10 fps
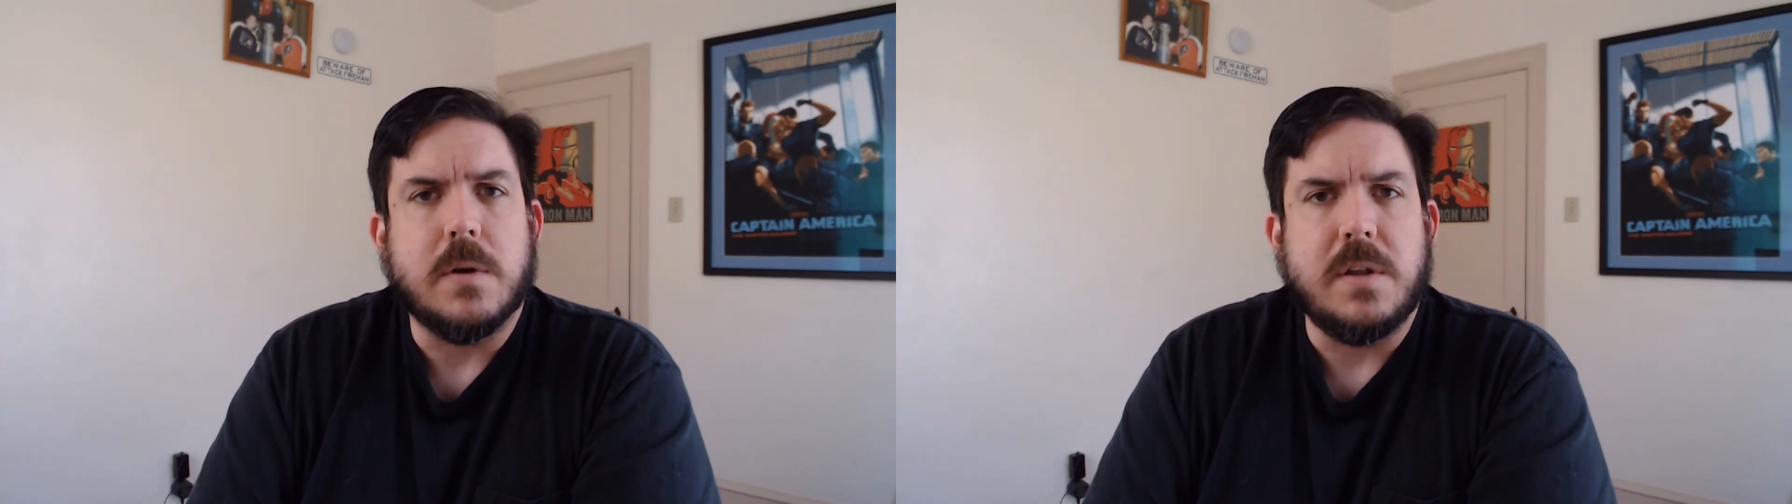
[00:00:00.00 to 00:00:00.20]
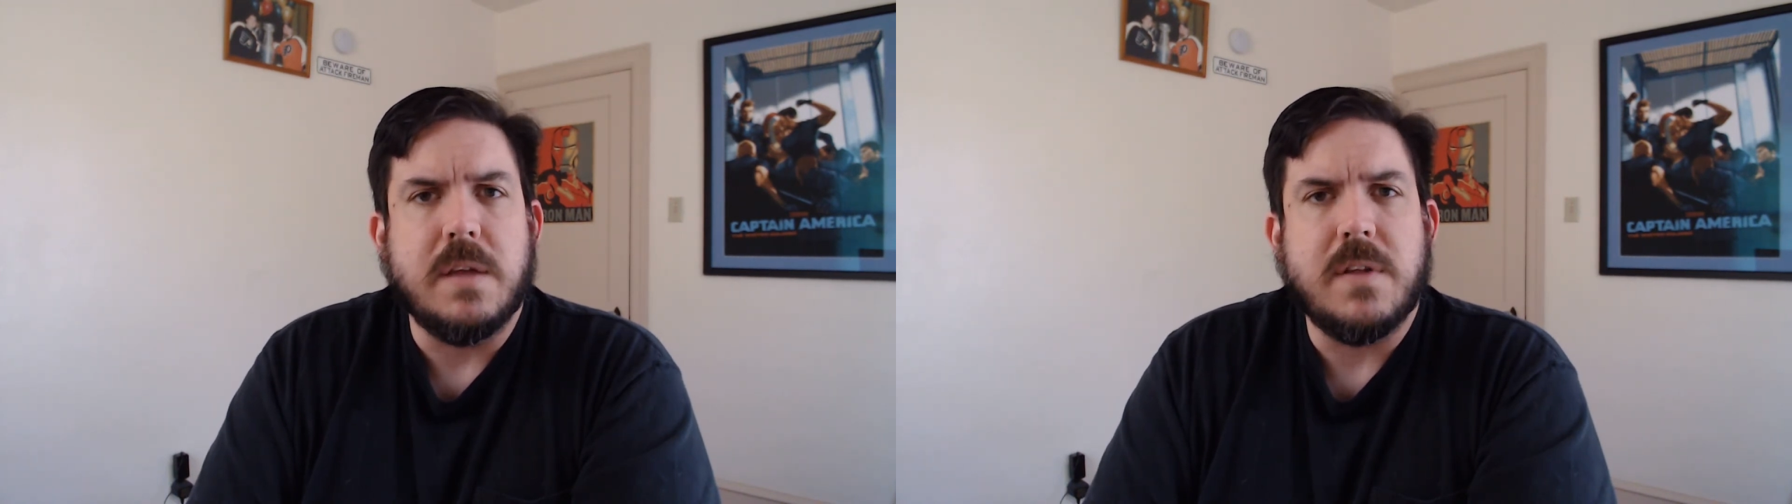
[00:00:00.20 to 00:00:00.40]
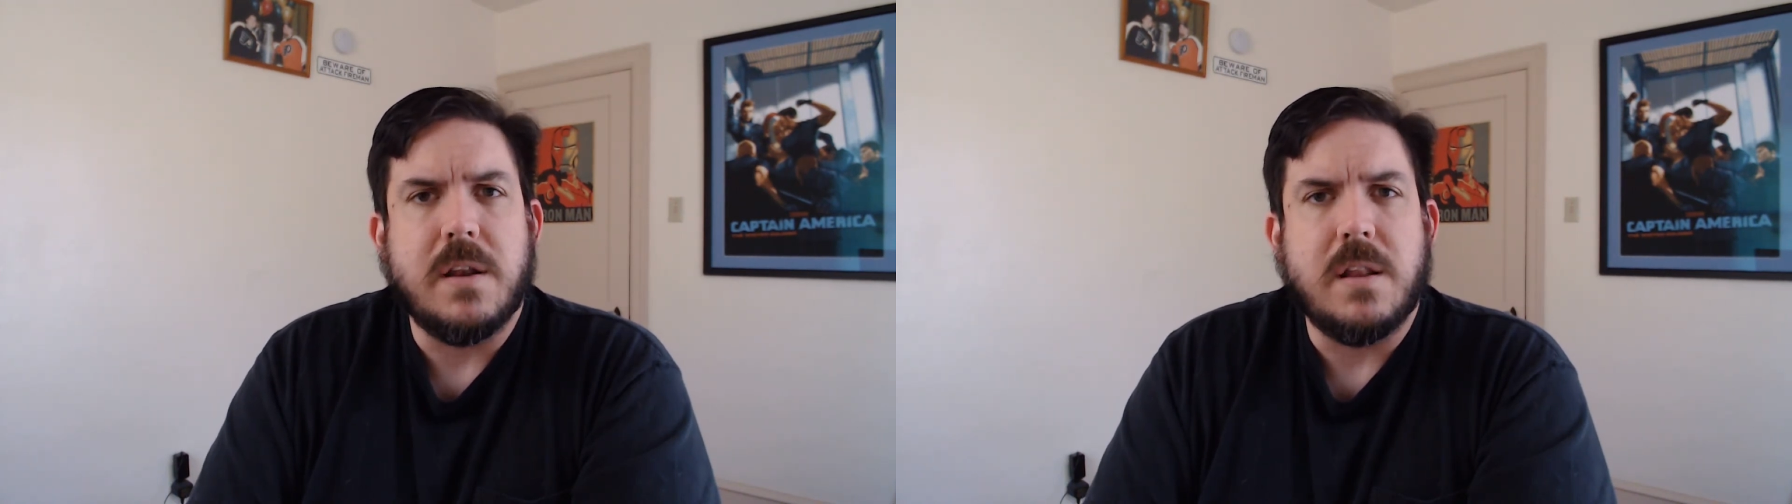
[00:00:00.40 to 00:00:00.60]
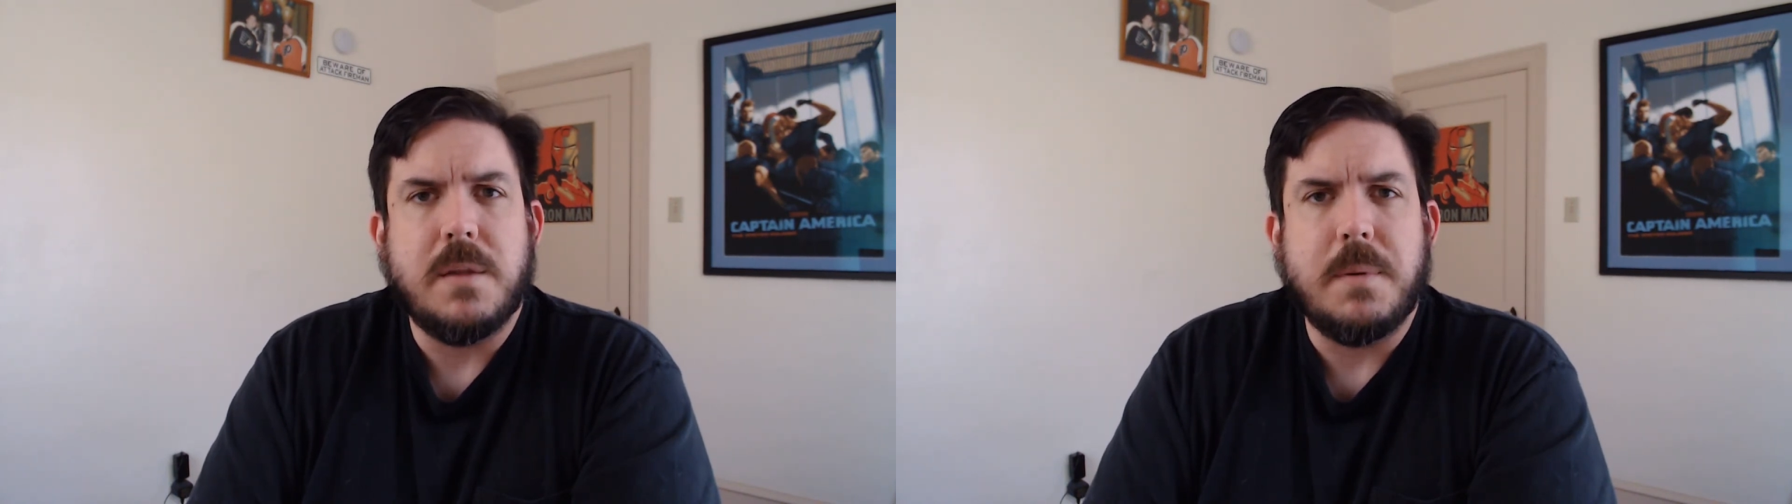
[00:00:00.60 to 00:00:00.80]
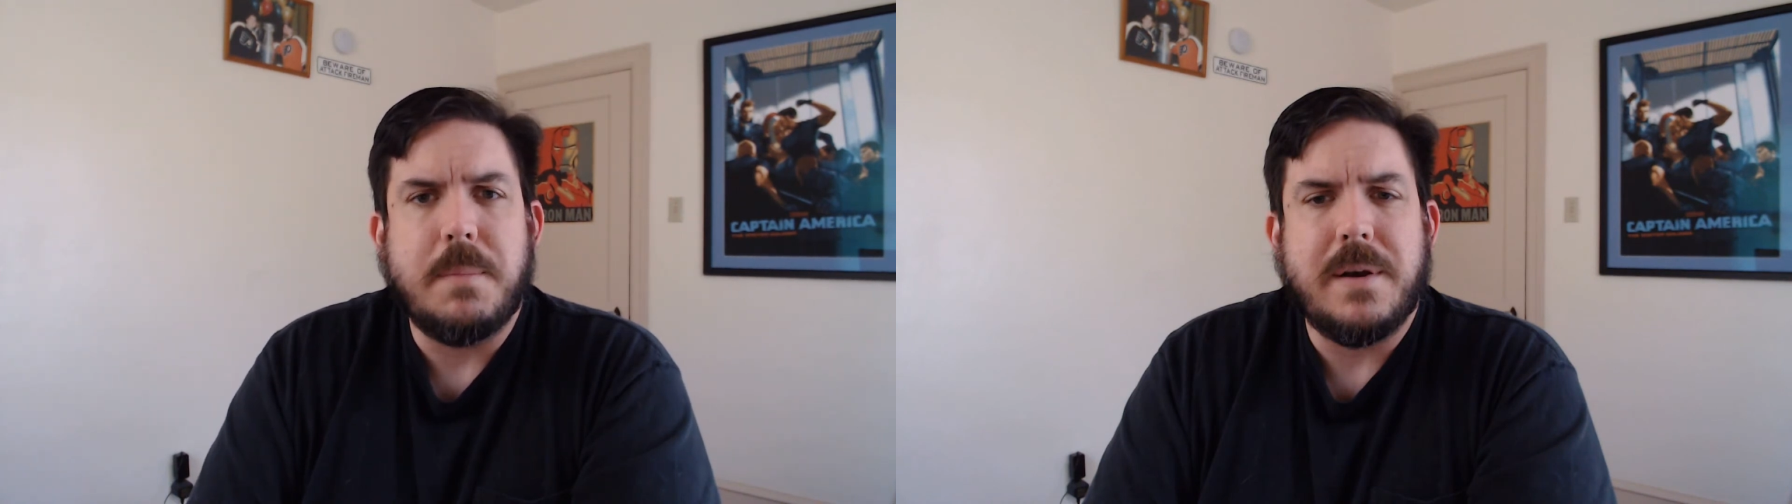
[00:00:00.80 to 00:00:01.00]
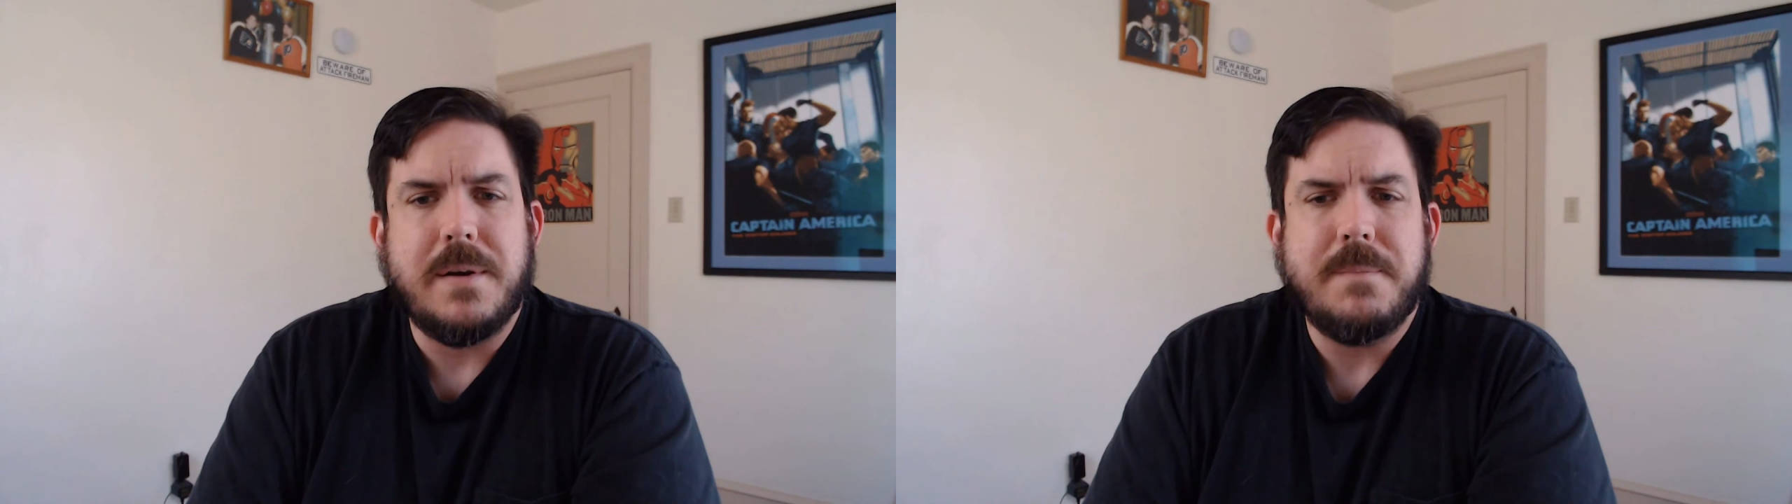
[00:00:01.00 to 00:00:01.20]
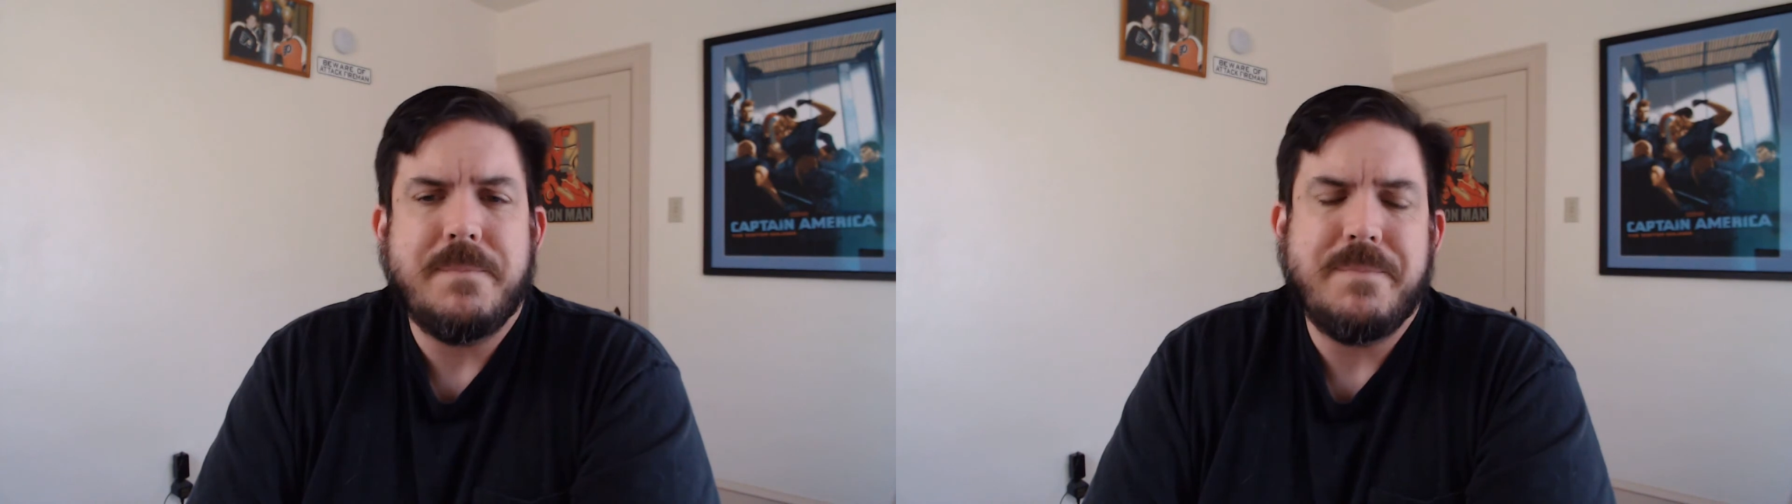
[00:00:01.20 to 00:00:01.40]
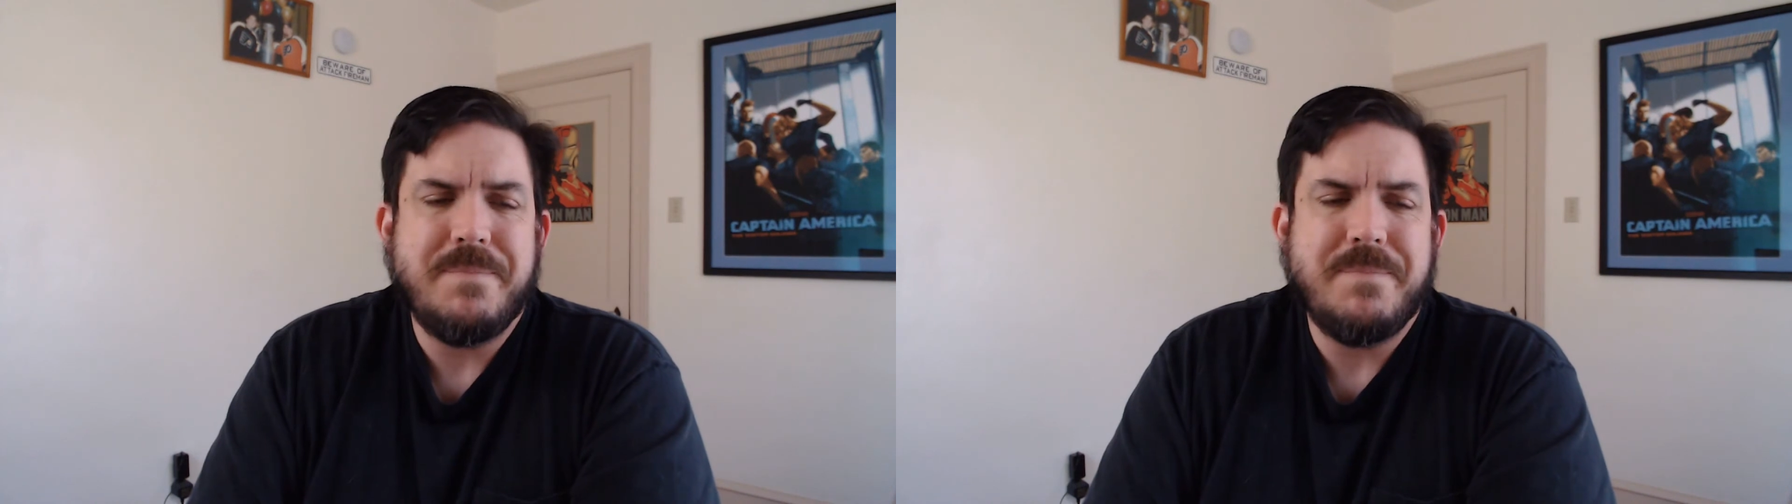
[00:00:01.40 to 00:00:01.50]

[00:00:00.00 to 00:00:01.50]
Could they have done a little bit better?